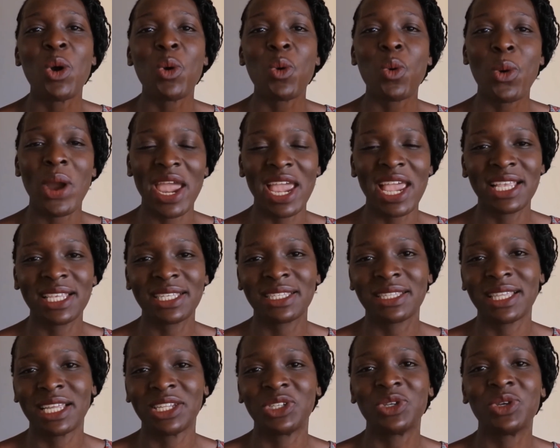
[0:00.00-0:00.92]
ways
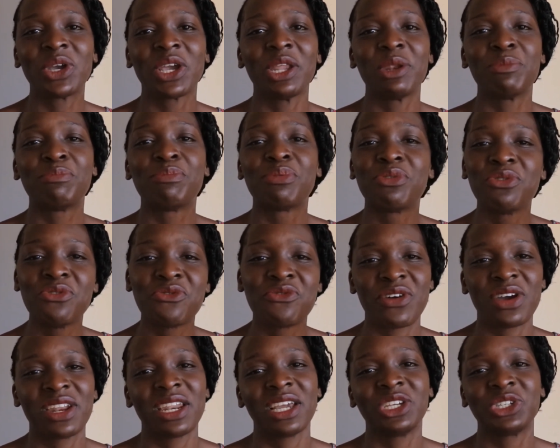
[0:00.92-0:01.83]
that you can prove
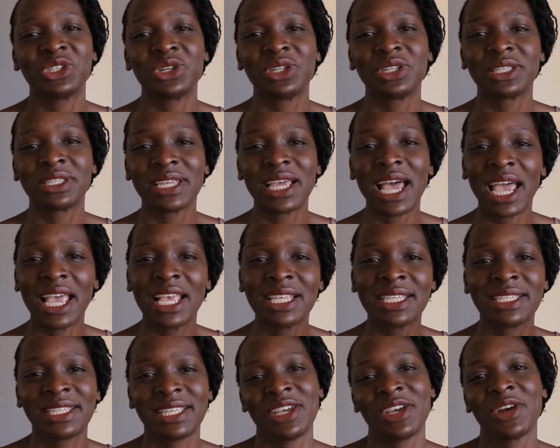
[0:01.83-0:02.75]
financial ties,
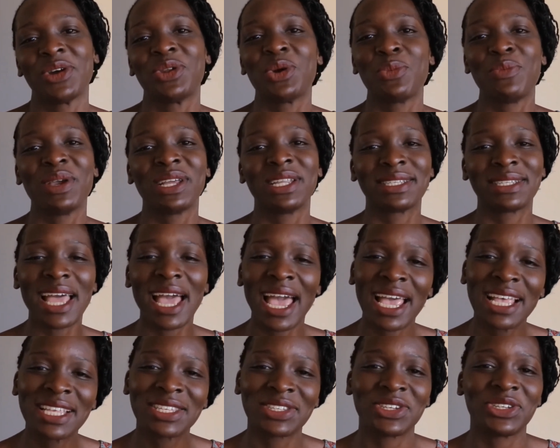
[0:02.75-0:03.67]
economic
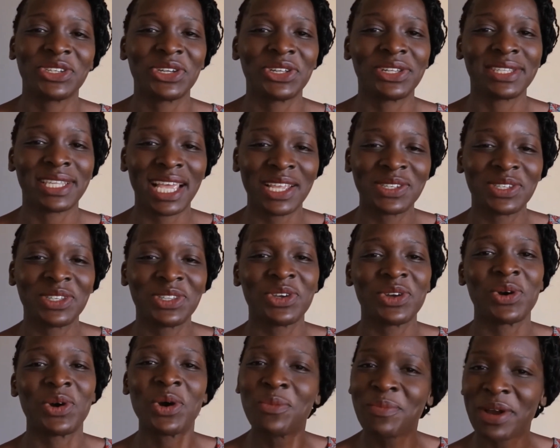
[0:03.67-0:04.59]
ties, social ties in your
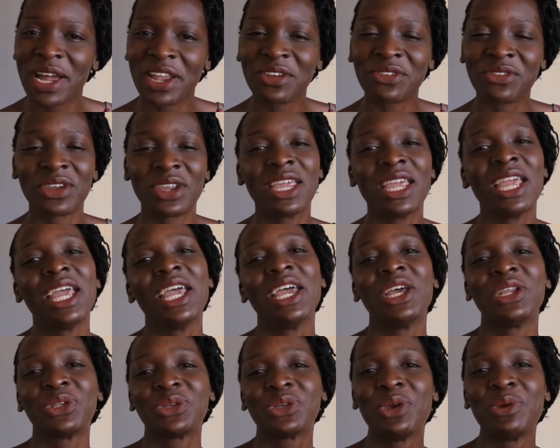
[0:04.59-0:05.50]
home country
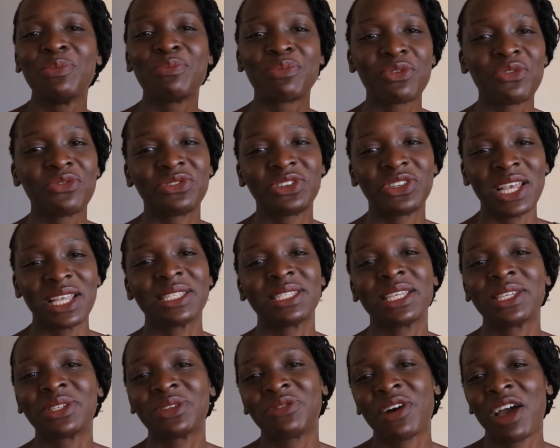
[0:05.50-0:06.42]
to improve
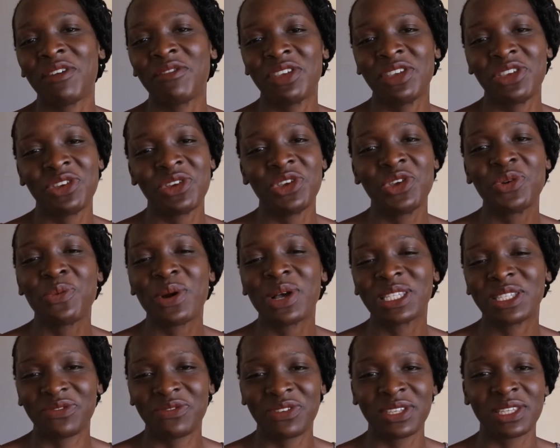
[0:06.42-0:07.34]
chances of having your
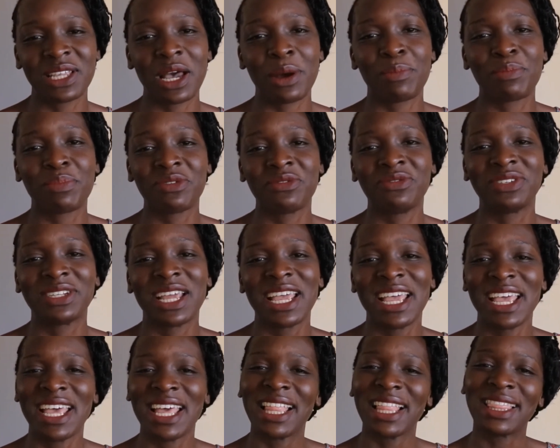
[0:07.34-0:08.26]
US visa approved.
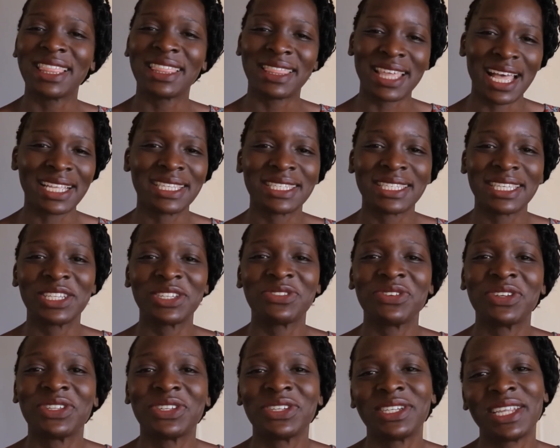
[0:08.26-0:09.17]
That's it
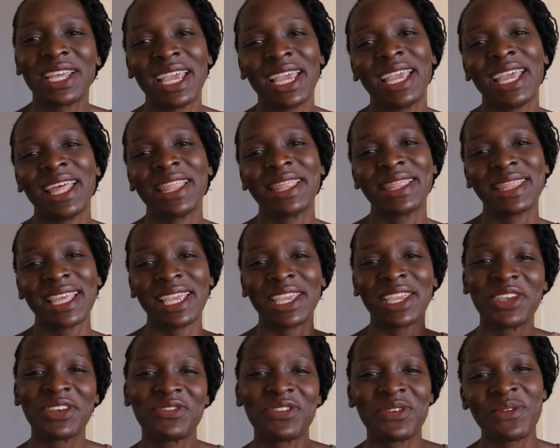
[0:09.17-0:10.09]
for today. Thank
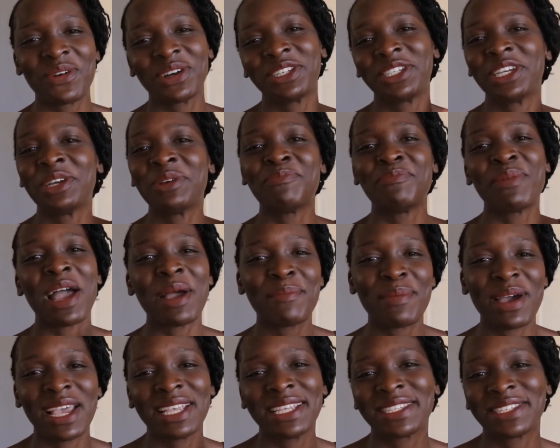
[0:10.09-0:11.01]
you for watching. Bye
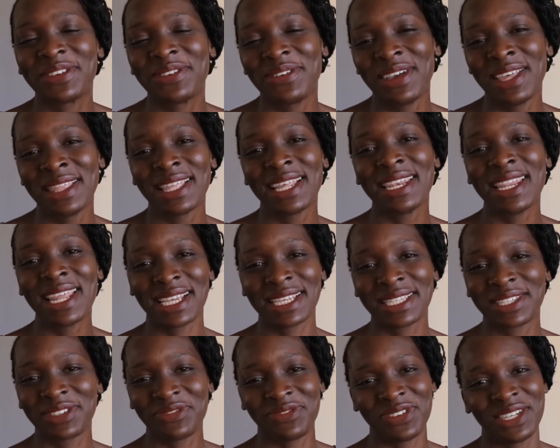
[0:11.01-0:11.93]
bye. See you in the
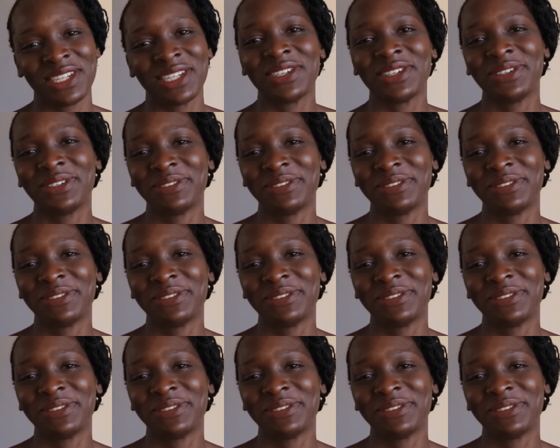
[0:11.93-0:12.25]
next video.